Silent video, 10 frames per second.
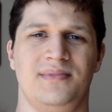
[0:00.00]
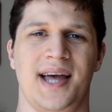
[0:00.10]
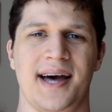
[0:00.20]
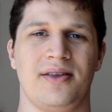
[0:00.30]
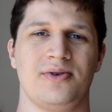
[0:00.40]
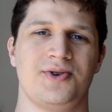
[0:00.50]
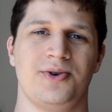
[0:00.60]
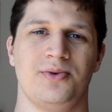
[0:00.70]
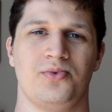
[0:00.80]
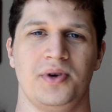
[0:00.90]
Yeah, those
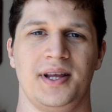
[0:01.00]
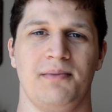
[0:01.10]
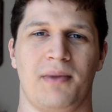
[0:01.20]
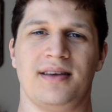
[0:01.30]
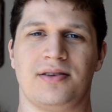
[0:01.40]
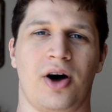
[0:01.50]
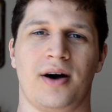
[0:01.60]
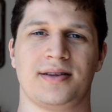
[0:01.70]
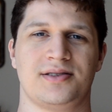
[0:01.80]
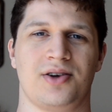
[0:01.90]
are really my
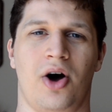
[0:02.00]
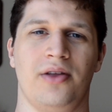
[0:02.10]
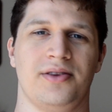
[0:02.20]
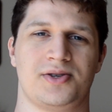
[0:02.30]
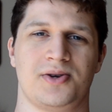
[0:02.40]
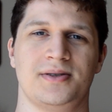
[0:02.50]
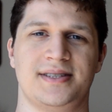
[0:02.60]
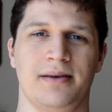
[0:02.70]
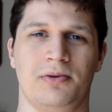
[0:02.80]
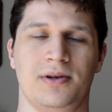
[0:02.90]
thoughts on the
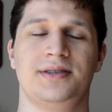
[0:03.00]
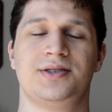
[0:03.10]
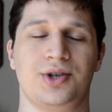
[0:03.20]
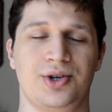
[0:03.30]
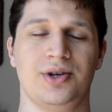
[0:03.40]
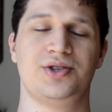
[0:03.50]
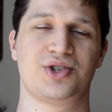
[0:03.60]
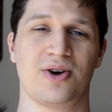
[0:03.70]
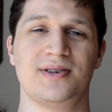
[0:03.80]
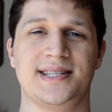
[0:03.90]
turntable. It's a good
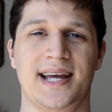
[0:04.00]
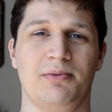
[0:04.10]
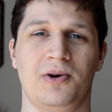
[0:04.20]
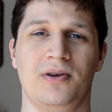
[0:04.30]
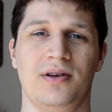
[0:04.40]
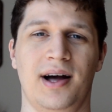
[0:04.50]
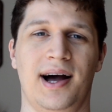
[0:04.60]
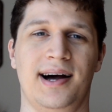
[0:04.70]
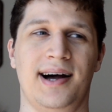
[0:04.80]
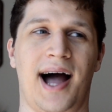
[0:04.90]
turntable.
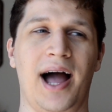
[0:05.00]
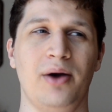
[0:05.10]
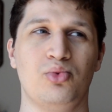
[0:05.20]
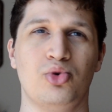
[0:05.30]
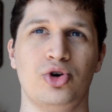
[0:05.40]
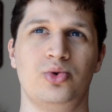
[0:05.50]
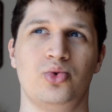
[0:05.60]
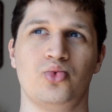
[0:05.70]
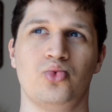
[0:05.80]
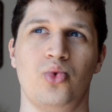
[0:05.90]
I would
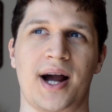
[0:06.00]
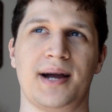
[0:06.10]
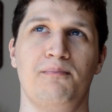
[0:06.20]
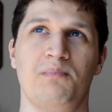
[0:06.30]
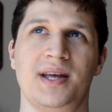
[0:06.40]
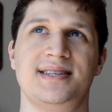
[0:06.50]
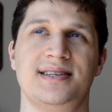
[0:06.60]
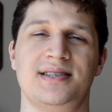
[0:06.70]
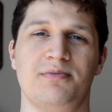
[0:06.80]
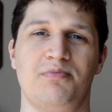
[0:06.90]
recommend
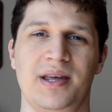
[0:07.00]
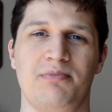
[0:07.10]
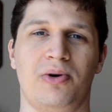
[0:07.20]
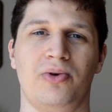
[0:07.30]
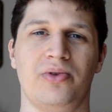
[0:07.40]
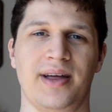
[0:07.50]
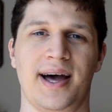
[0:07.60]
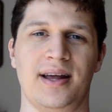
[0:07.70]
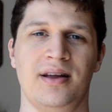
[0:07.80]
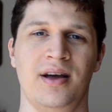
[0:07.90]
it to people
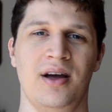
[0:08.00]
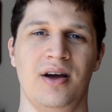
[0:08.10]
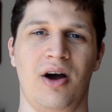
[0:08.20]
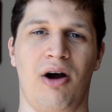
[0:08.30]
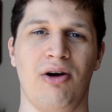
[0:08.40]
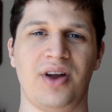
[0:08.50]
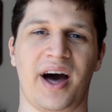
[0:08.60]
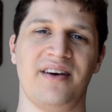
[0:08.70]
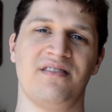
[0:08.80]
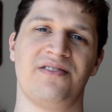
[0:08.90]
that are
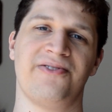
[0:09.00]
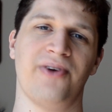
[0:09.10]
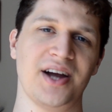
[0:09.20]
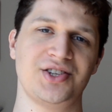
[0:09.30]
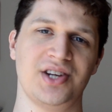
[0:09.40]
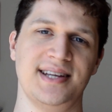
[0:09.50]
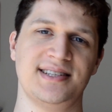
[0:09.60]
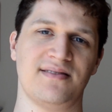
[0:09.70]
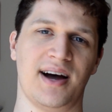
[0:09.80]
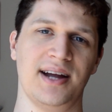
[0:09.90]
not fresh
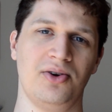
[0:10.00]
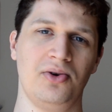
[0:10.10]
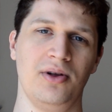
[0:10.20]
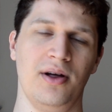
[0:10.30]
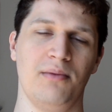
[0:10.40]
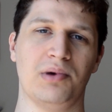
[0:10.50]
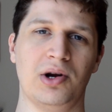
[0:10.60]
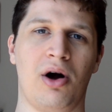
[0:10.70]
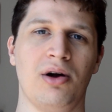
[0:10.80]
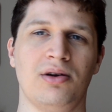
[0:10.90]
into vinyl,
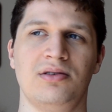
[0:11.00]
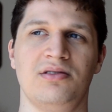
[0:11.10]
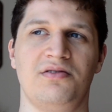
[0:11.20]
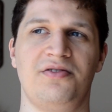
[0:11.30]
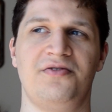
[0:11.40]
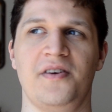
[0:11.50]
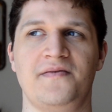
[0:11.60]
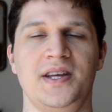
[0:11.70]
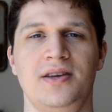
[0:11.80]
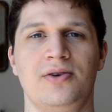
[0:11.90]
but aren't
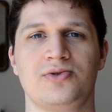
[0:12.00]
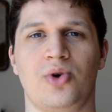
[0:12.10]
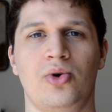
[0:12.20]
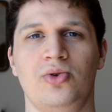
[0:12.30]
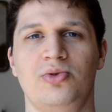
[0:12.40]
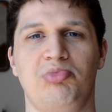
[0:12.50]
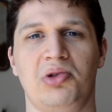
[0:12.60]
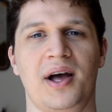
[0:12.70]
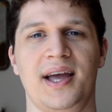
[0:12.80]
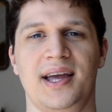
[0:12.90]
50 years old
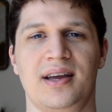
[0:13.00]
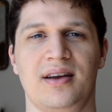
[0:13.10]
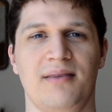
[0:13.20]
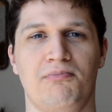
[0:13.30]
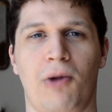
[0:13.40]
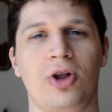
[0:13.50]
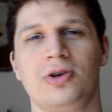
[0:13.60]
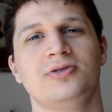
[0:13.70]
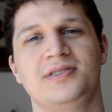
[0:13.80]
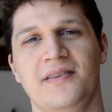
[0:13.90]
playing
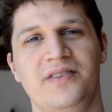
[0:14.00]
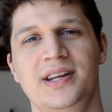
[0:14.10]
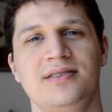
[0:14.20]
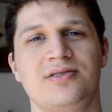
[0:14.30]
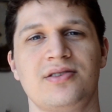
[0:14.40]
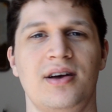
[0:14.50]
Mahler symphonies.